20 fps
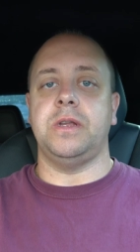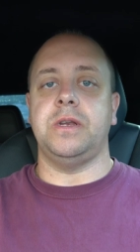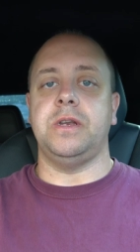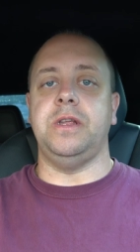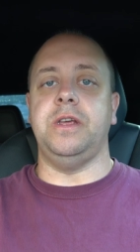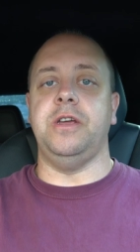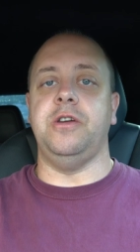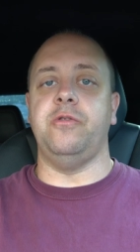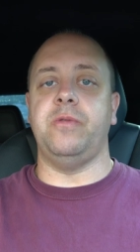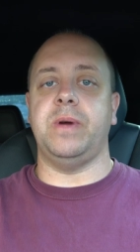
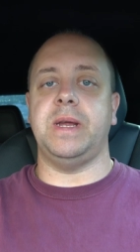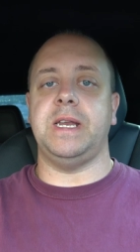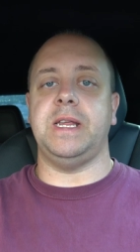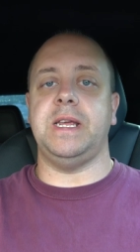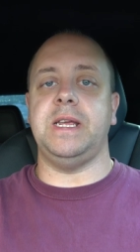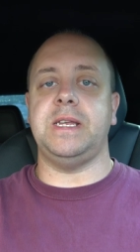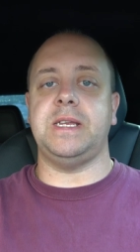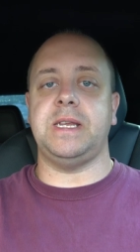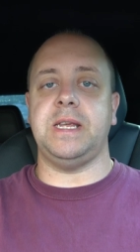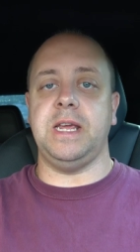the UN
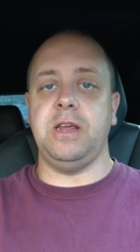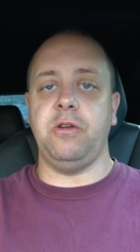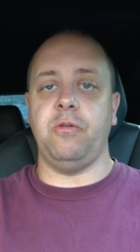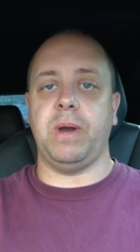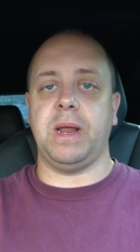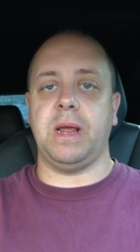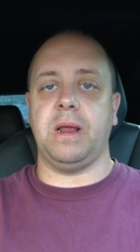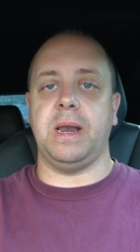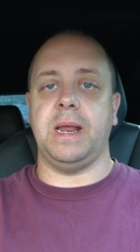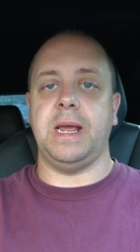ECE
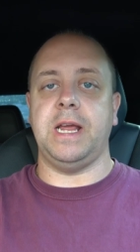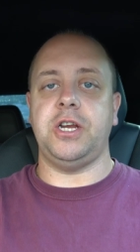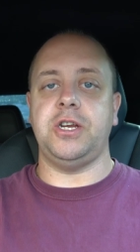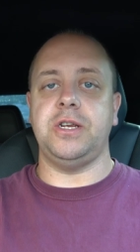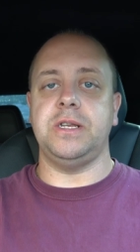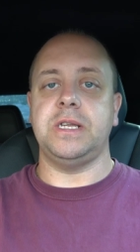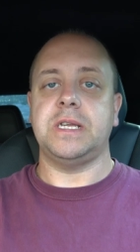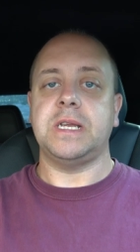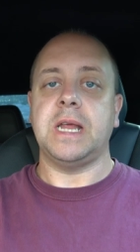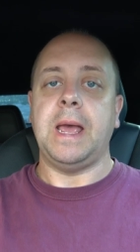
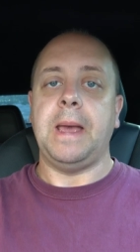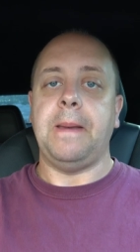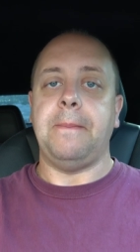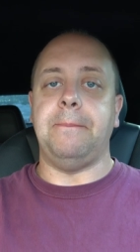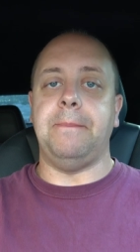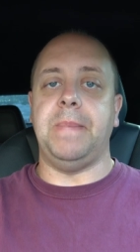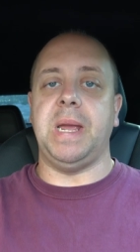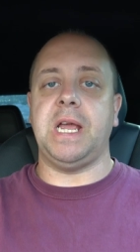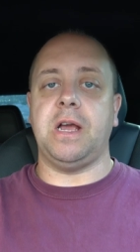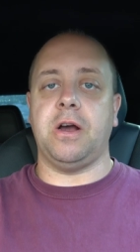regulations
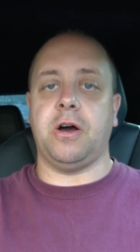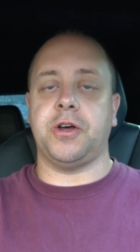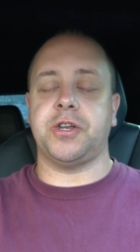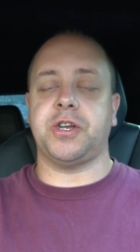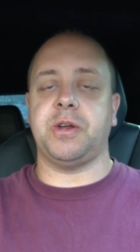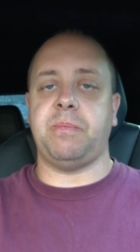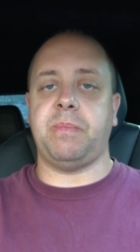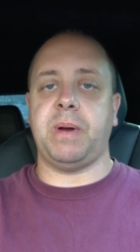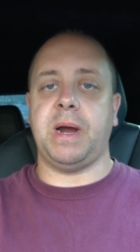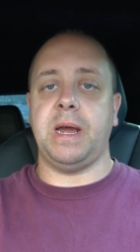make
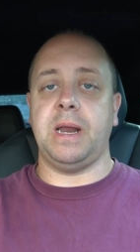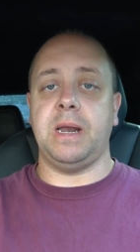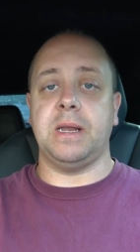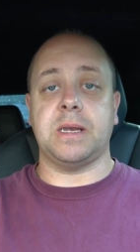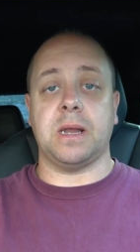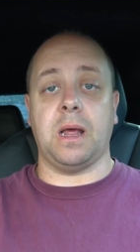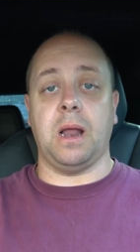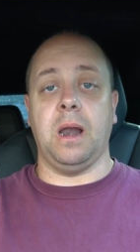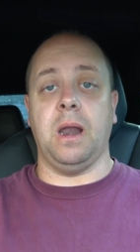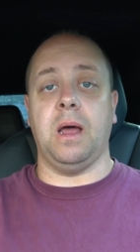
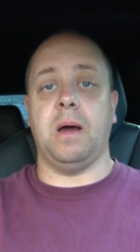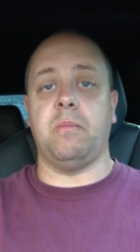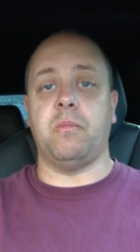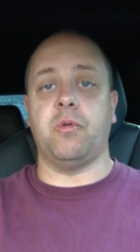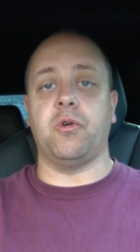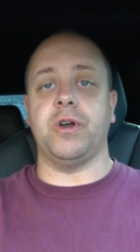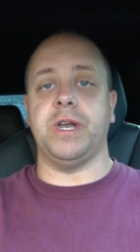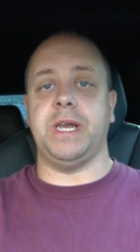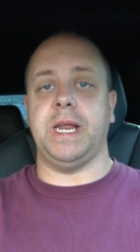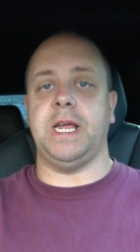autopilot a lot
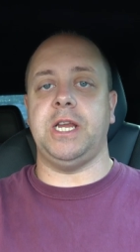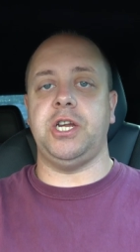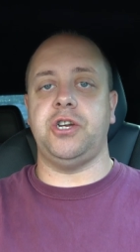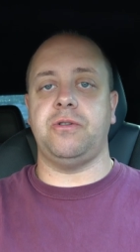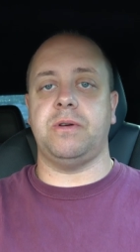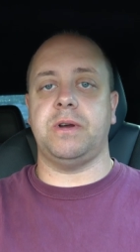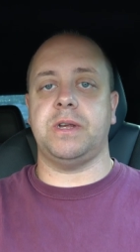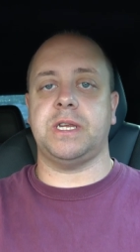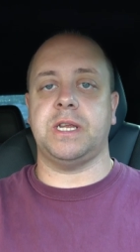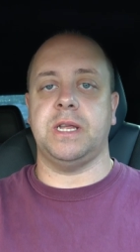more
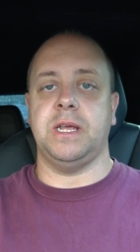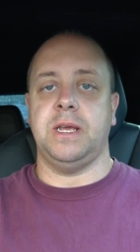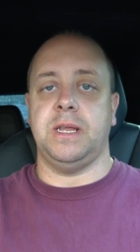dangerous